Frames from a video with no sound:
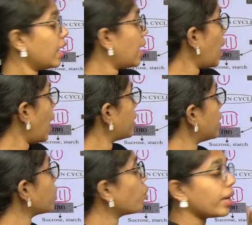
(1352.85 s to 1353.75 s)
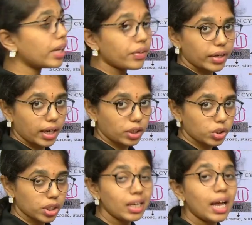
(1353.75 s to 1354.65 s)
undergoing reduction
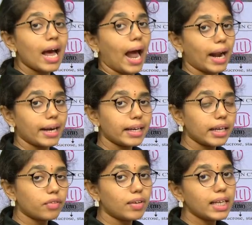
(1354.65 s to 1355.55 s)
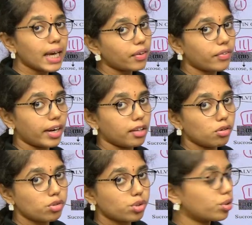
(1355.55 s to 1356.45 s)
and it will get reduced
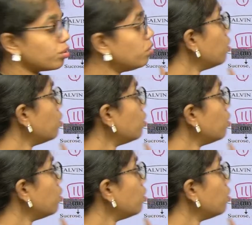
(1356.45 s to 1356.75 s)
to